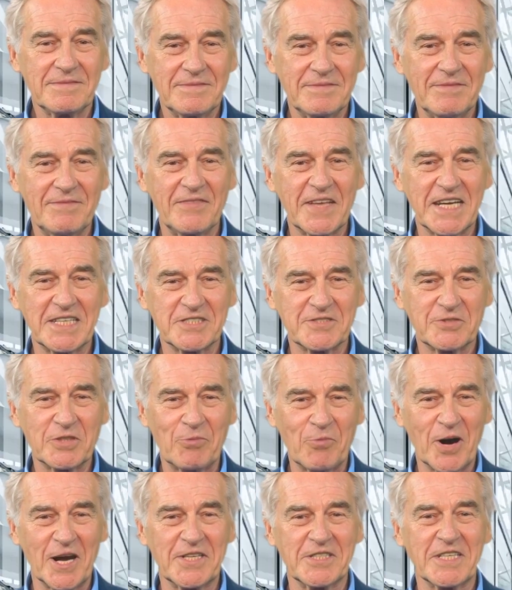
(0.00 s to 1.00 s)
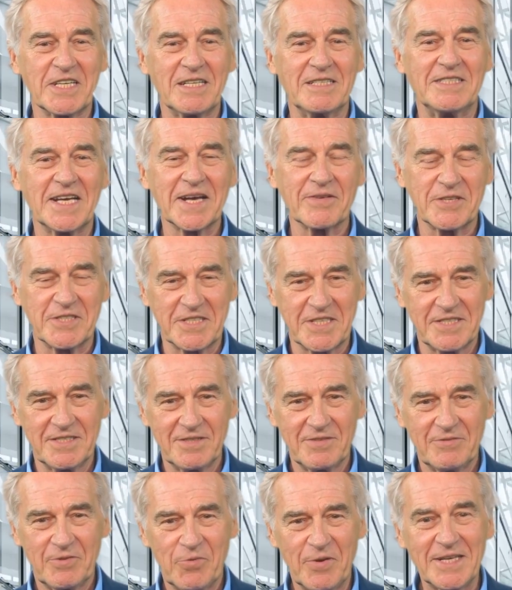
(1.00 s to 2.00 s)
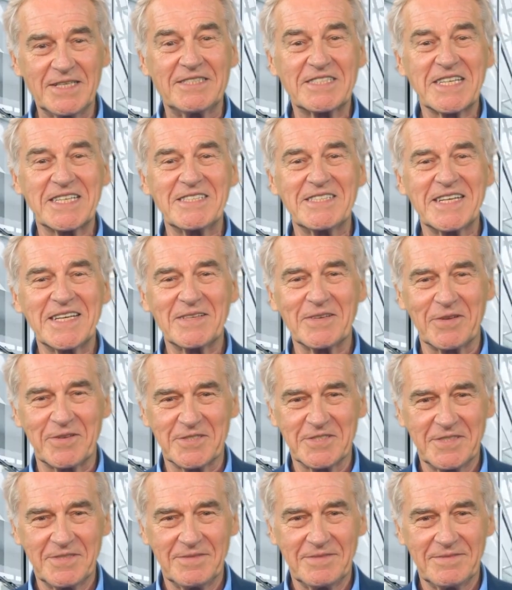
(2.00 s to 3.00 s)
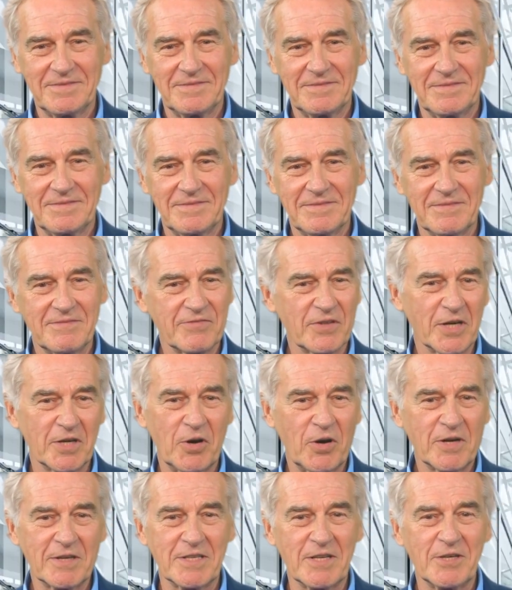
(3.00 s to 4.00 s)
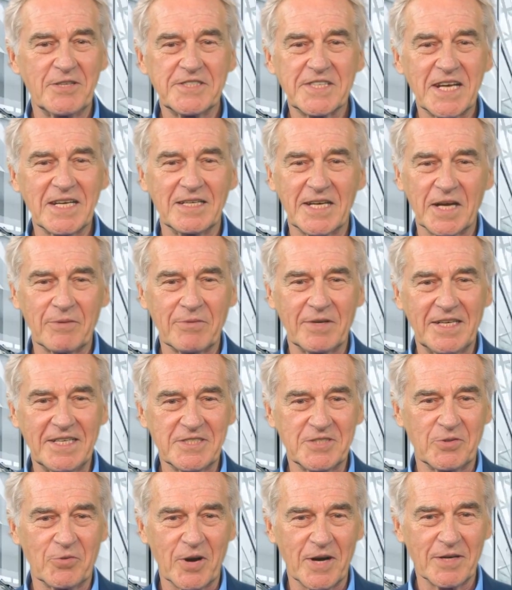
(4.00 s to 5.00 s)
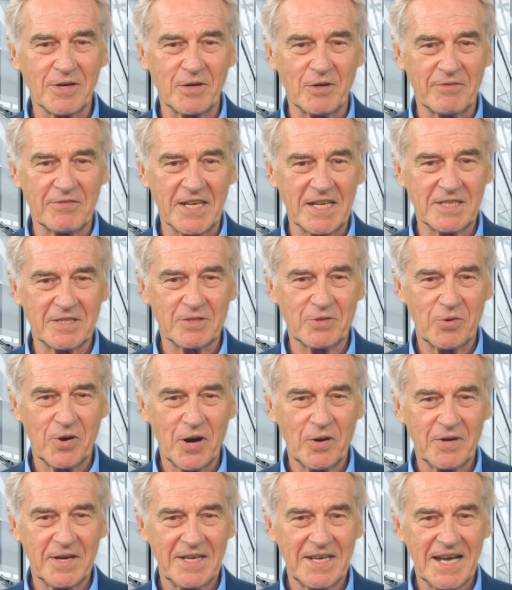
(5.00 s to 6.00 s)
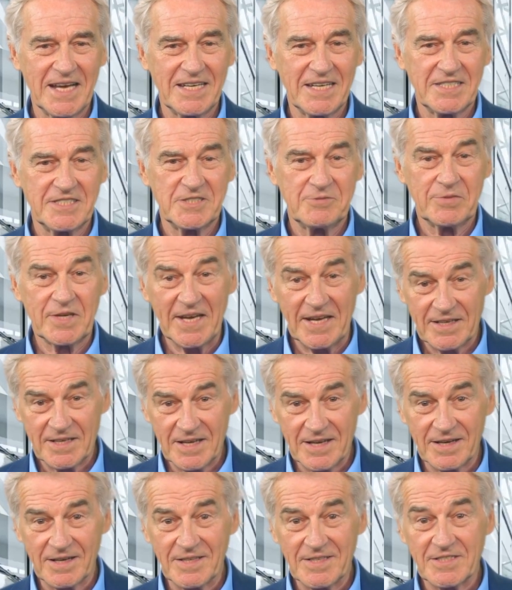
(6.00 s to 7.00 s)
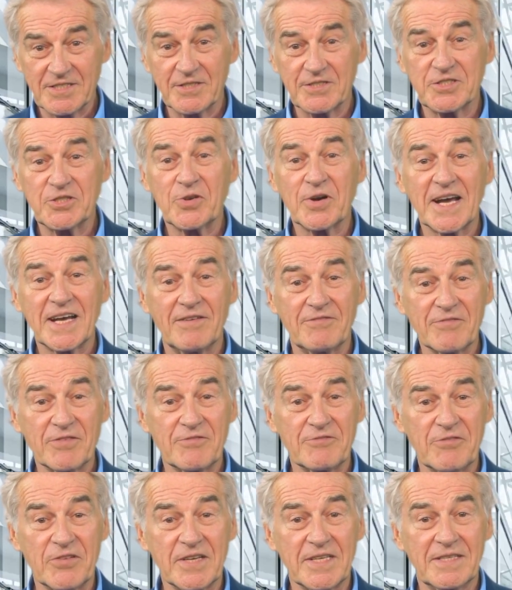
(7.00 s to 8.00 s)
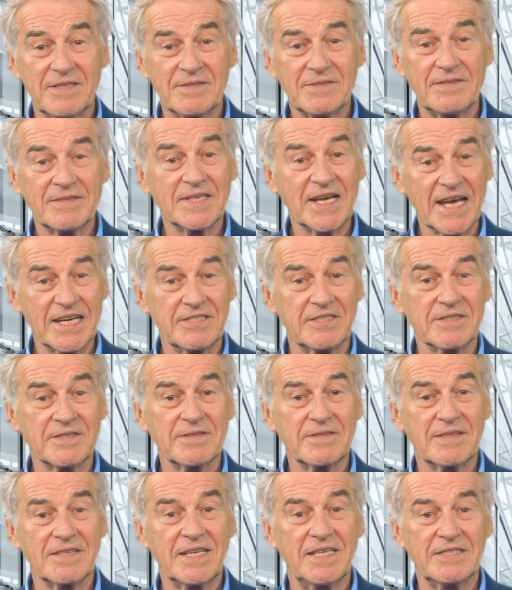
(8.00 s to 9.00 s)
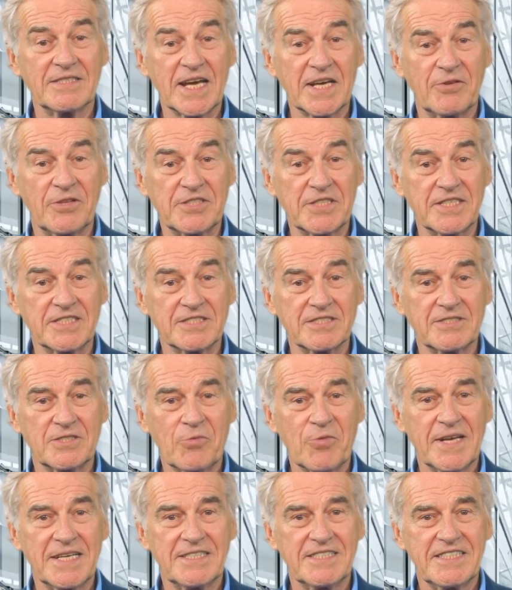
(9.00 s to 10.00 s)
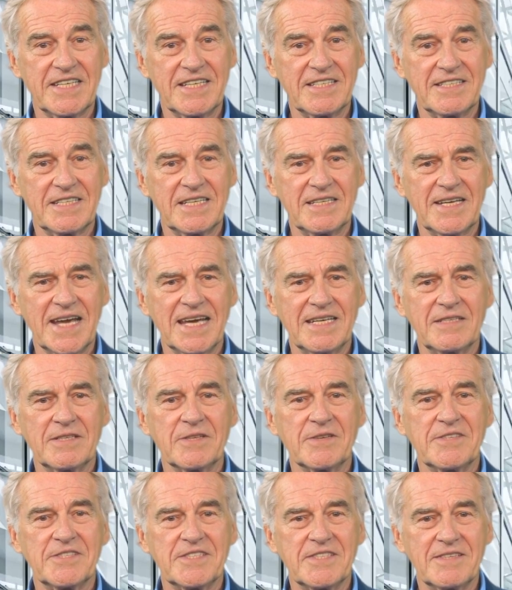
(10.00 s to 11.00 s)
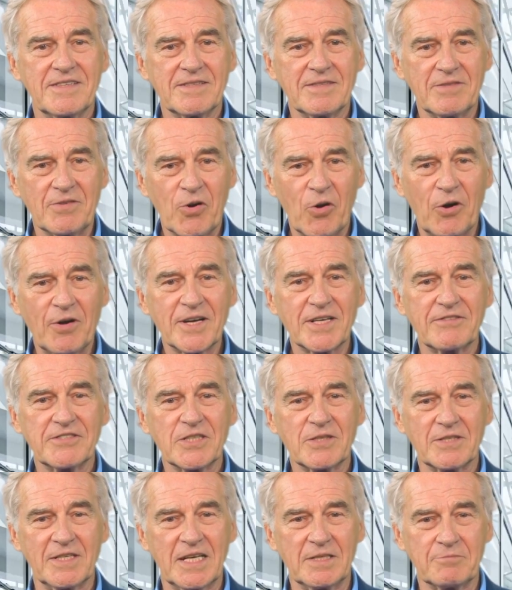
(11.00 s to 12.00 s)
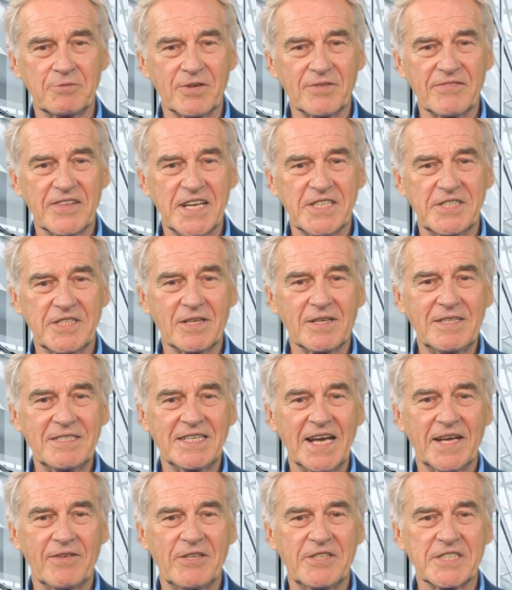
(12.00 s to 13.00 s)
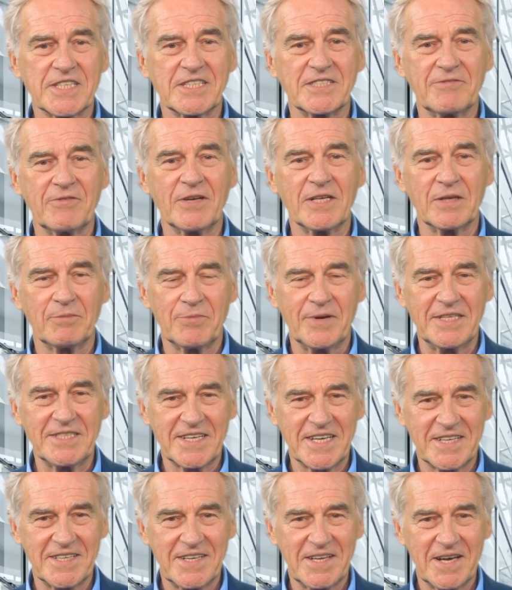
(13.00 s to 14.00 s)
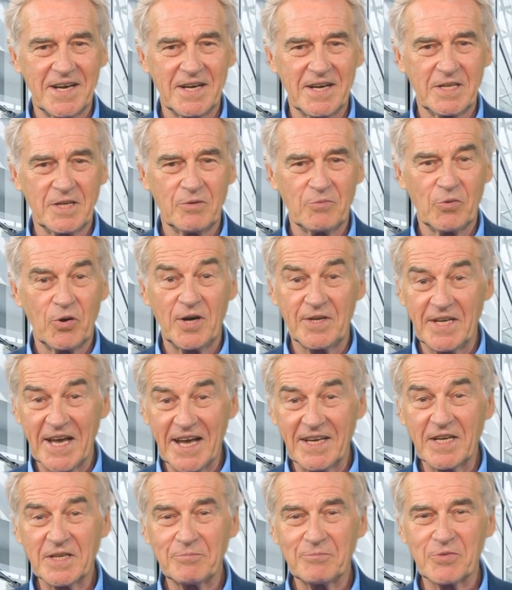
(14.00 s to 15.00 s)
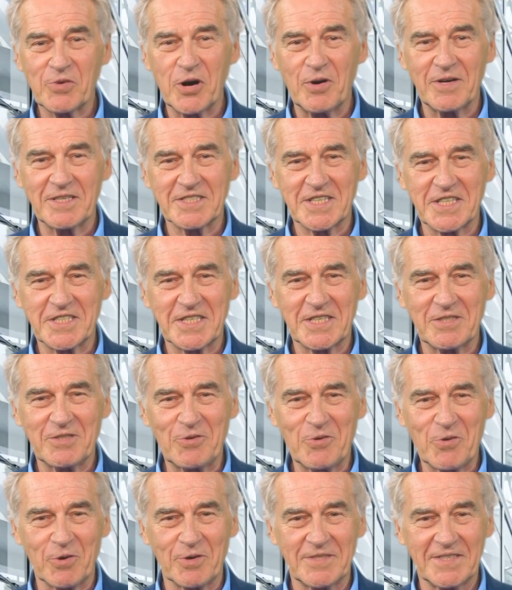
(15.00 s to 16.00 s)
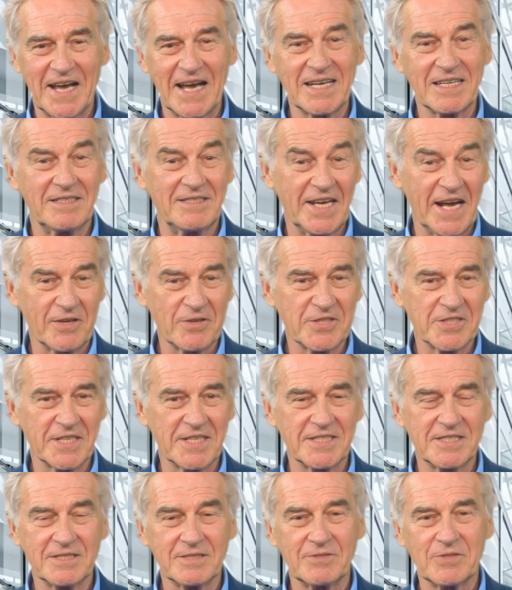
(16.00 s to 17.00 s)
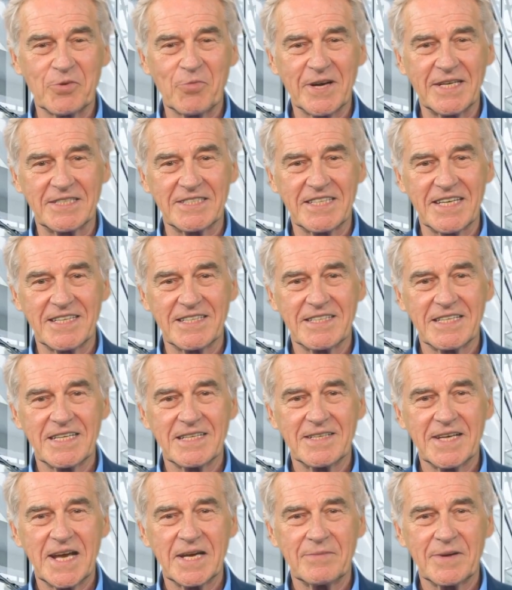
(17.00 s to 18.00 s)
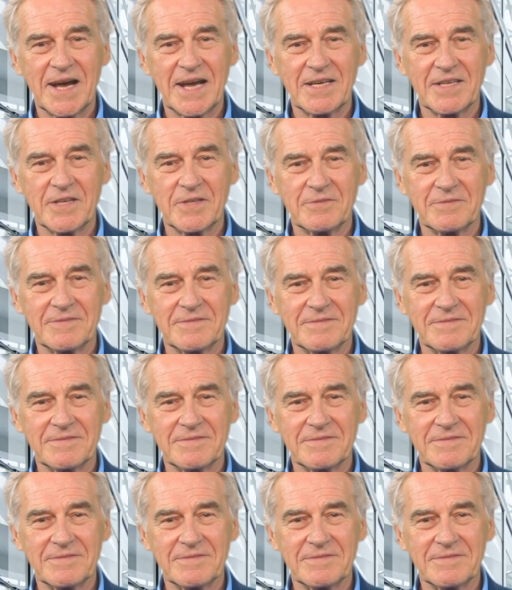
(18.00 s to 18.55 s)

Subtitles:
Thanks for watching Intelligence 360 News. For more news on companies who are moving, growing, and expanding, subscribe for free at intelligence360.news. Or if you need professional intelligence for your business, look at our Pro Edition tools at intelligence360.io.